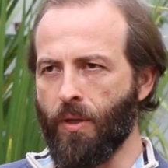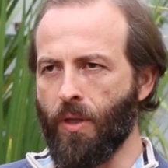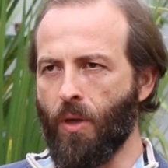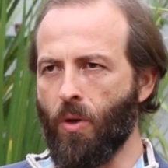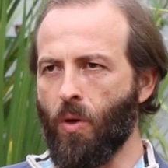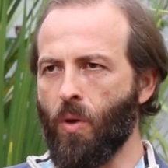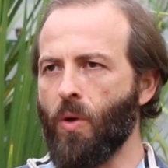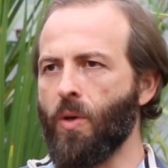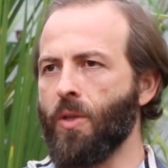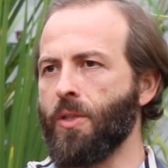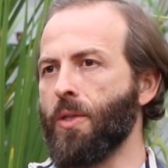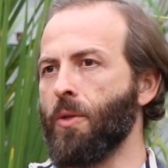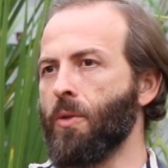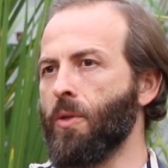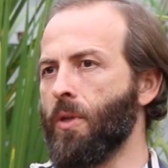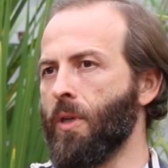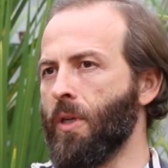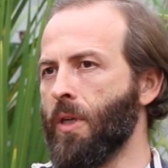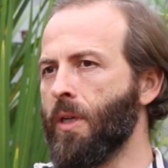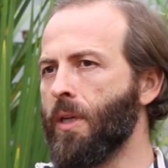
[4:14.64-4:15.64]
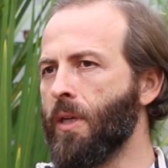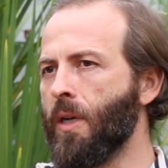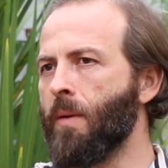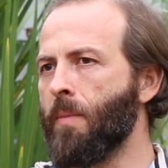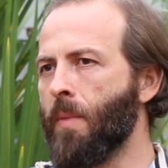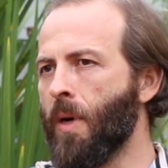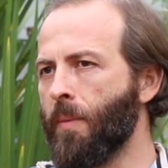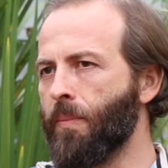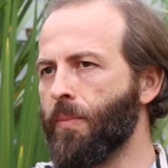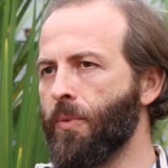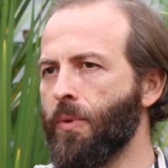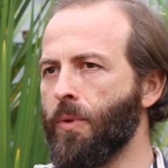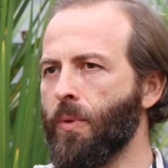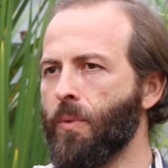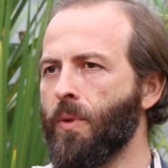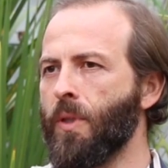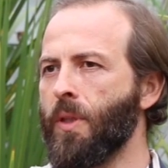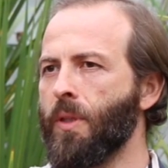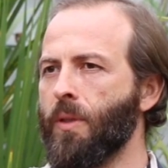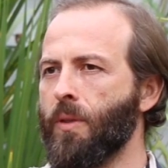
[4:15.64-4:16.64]
the logo, and so we're going to come up to the
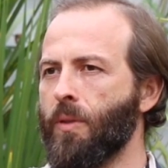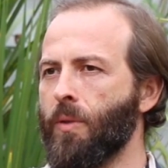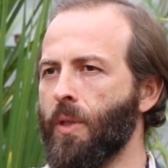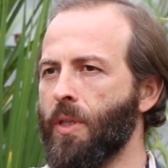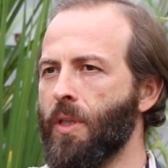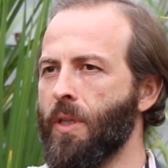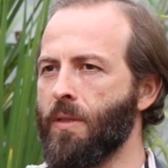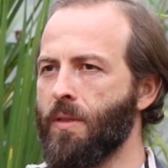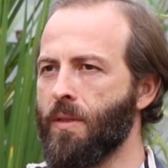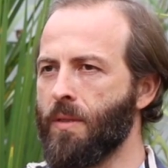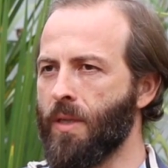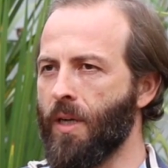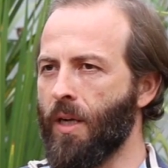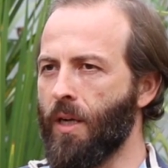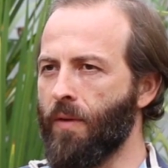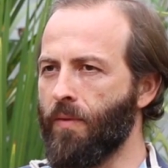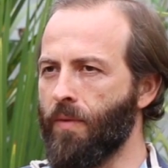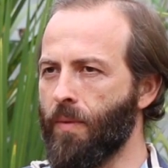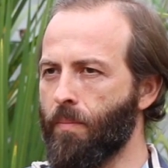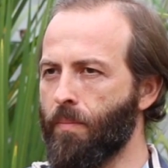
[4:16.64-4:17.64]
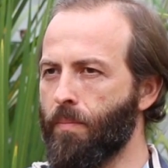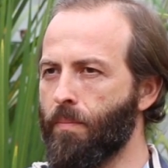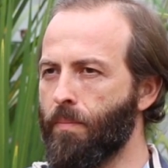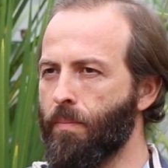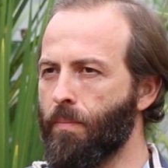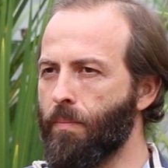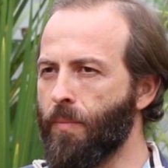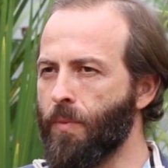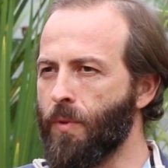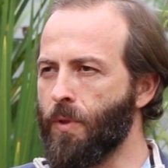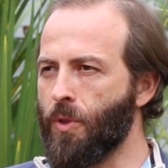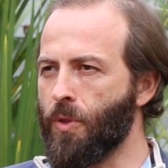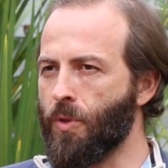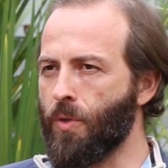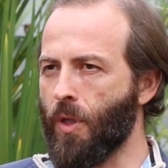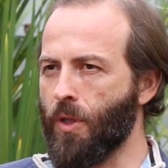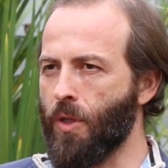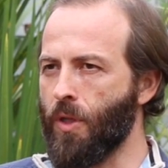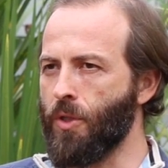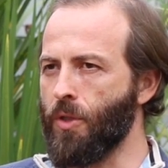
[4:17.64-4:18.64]
world and with this kind of a
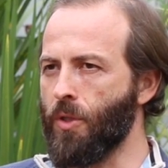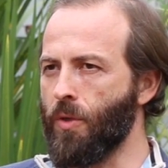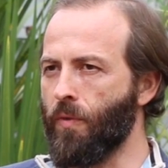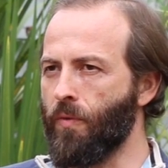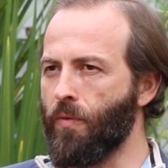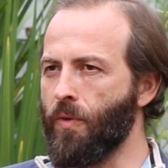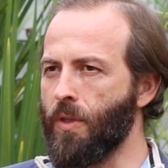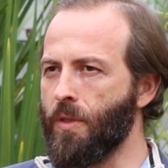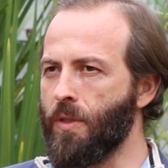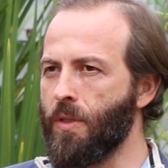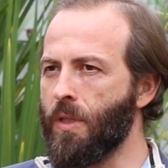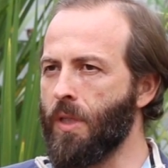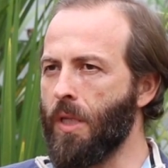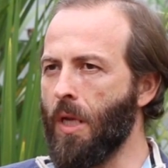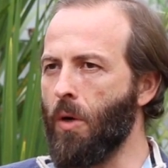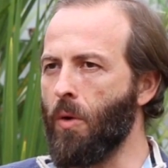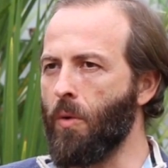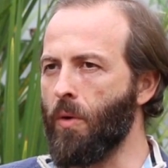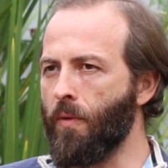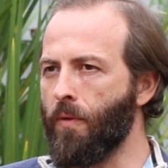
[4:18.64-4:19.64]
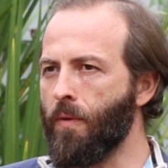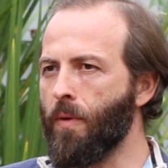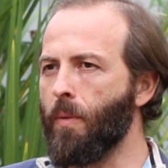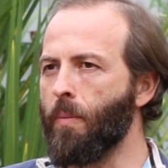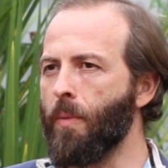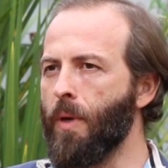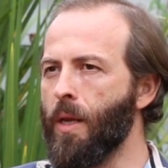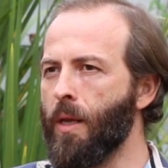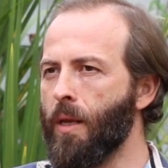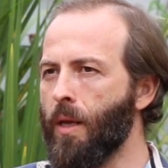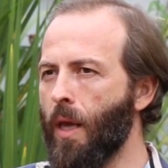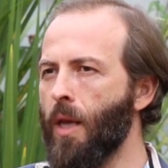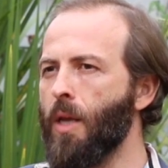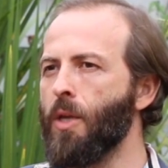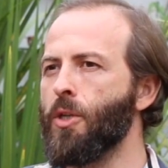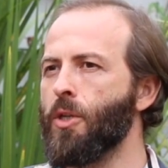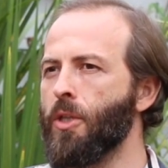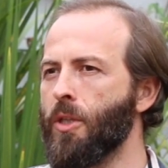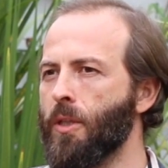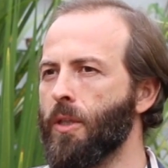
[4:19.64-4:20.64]
strategy of this tone of
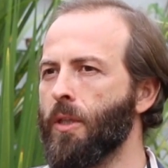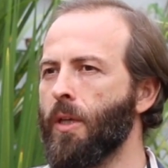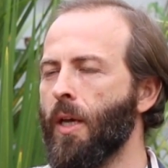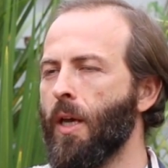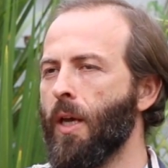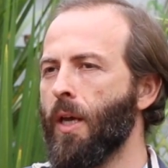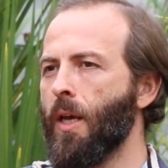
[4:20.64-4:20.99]
communication,